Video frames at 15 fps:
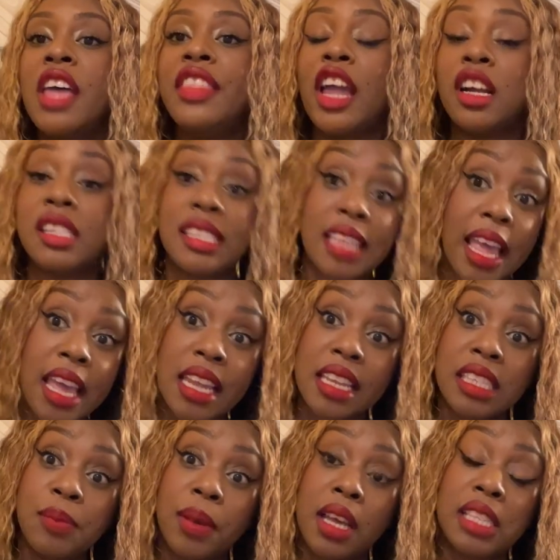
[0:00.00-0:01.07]
They are saying
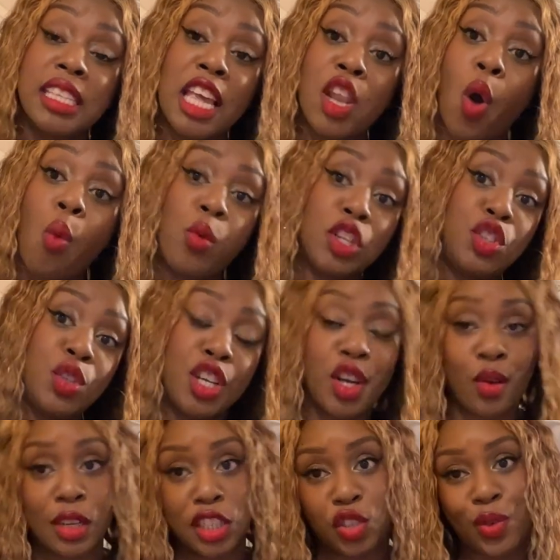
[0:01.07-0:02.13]
this because they don't want you to
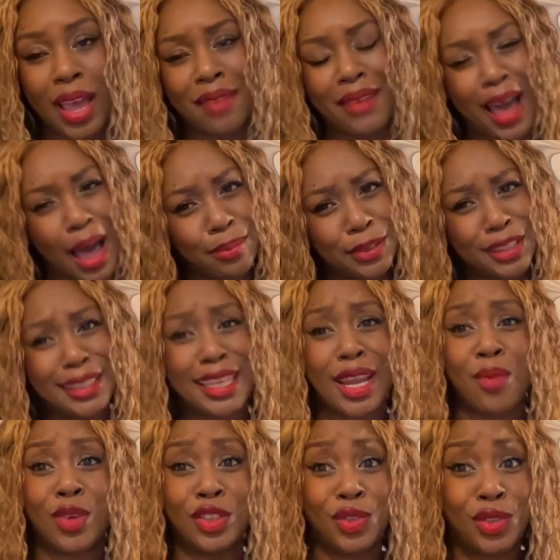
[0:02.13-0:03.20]
know that you have options and they
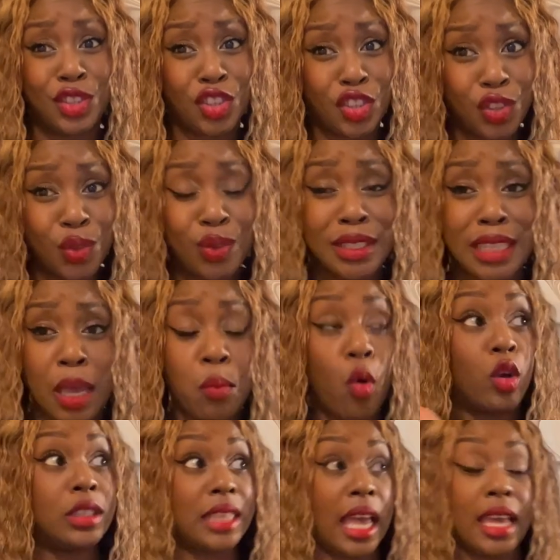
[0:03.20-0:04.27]
want you to choose them
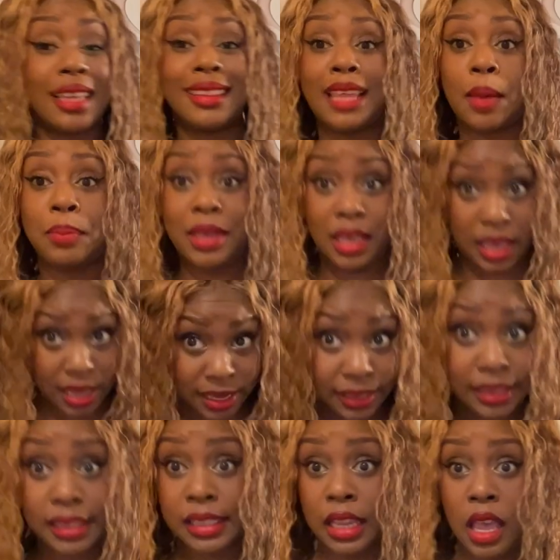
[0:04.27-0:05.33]
or take their
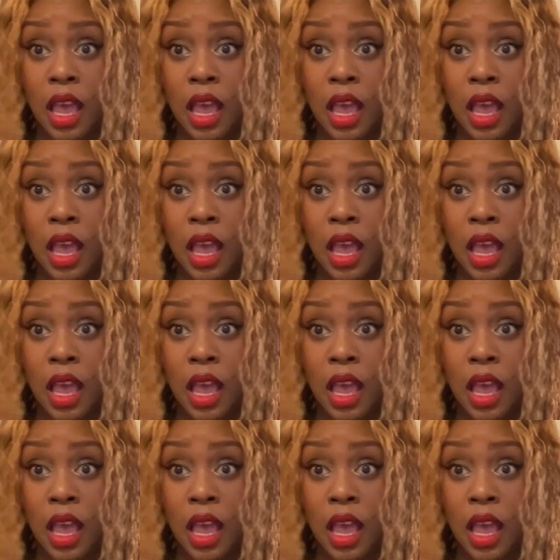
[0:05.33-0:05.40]
BS